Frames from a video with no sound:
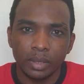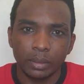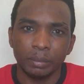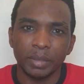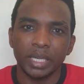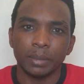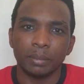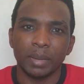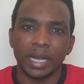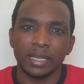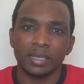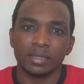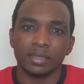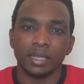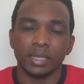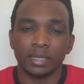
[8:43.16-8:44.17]

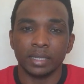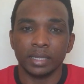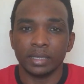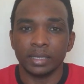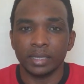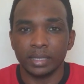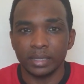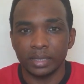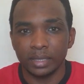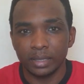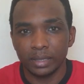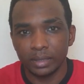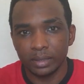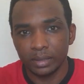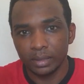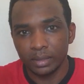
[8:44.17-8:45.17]
minimize the, the, the, the,
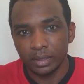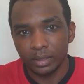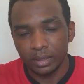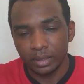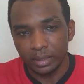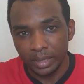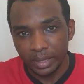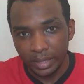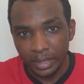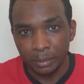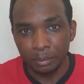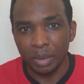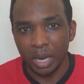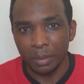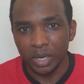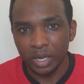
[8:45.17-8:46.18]
the
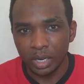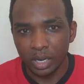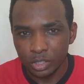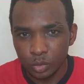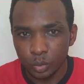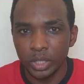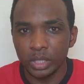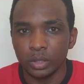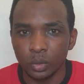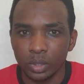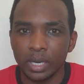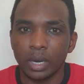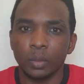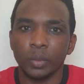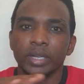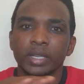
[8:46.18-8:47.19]
impact, because we know
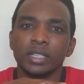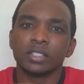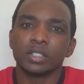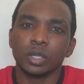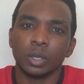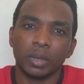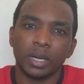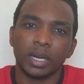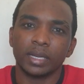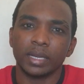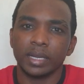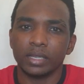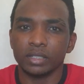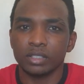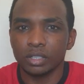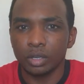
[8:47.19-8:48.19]
that when the stomata
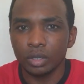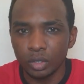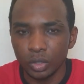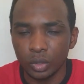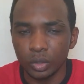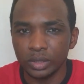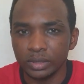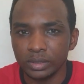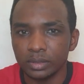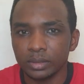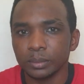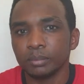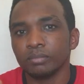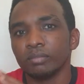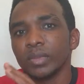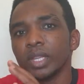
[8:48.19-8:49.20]
is closed,
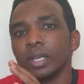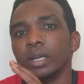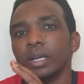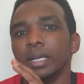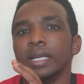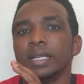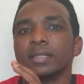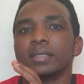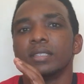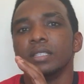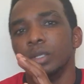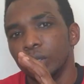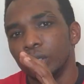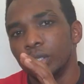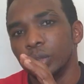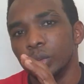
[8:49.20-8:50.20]
less C
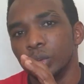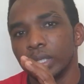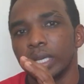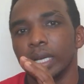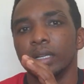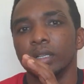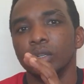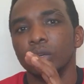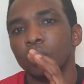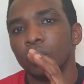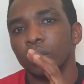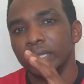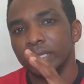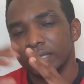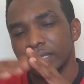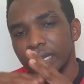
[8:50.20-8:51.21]
O two can go
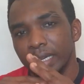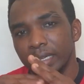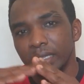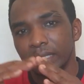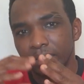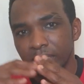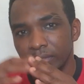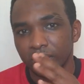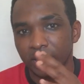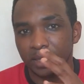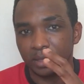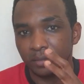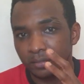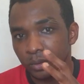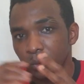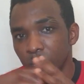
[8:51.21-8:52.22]
inside the leaf, can
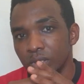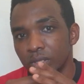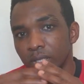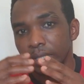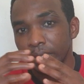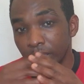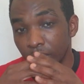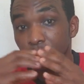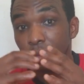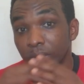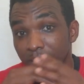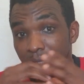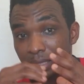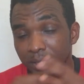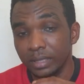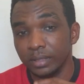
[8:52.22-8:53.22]
diffuse into the
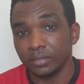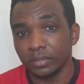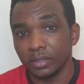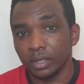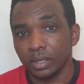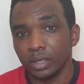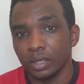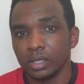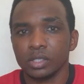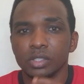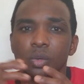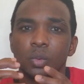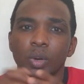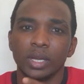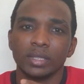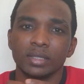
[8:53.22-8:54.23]
leaf. So
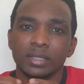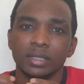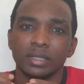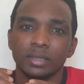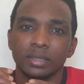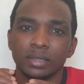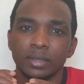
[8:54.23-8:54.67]
once